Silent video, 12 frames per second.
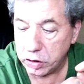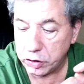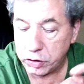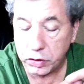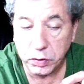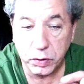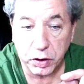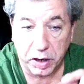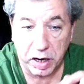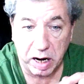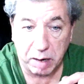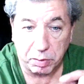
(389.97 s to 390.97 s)
to your
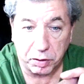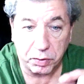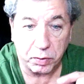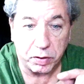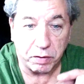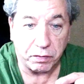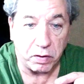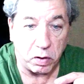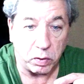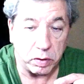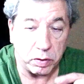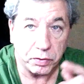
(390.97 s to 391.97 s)
camera through your
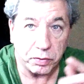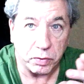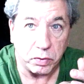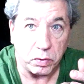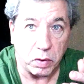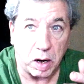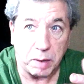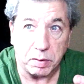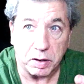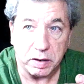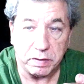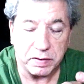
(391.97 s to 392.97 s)
phone, through, I
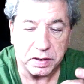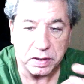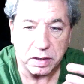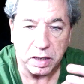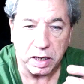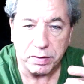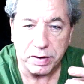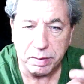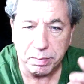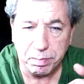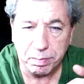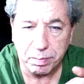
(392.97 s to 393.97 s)
believe it's
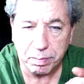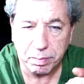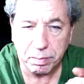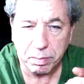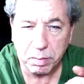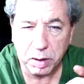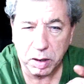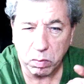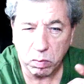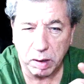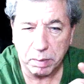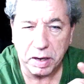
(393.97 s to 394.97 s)
Irium
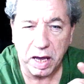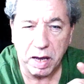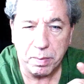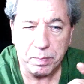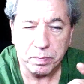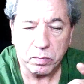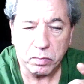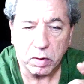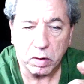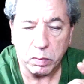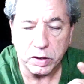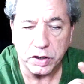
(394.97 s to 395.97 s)
webcam,
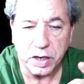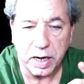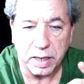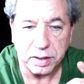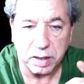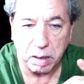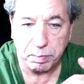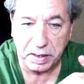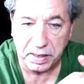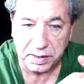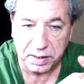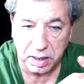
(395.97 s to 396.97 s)
which has a
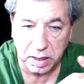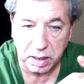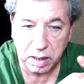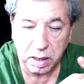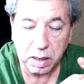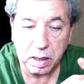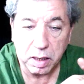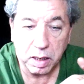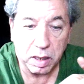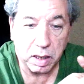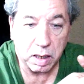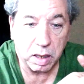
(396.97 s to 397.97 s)
PC
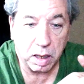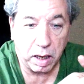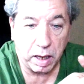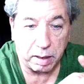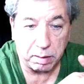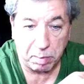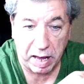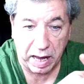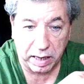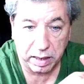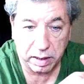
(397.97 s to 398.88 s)
and Mac